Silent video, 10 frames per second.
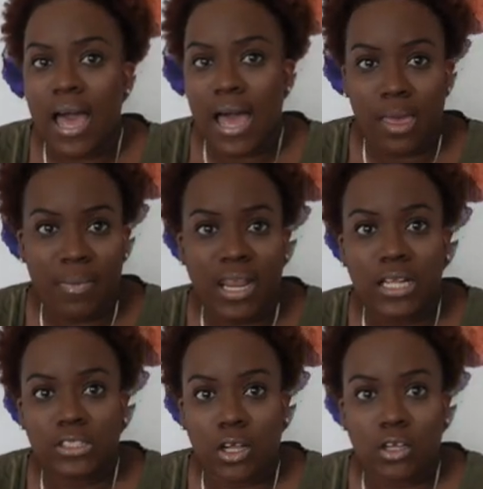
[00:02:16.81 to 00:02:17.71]
I'm an
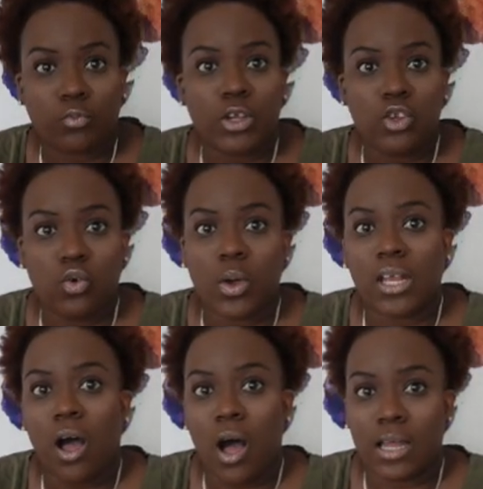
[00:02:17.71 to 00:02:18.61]
adult renewing
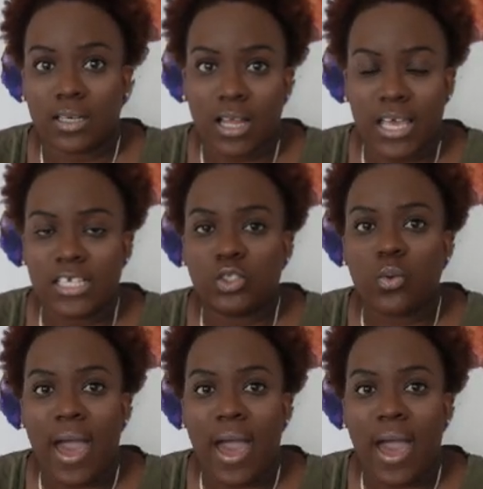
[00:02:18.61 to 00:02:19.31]
online to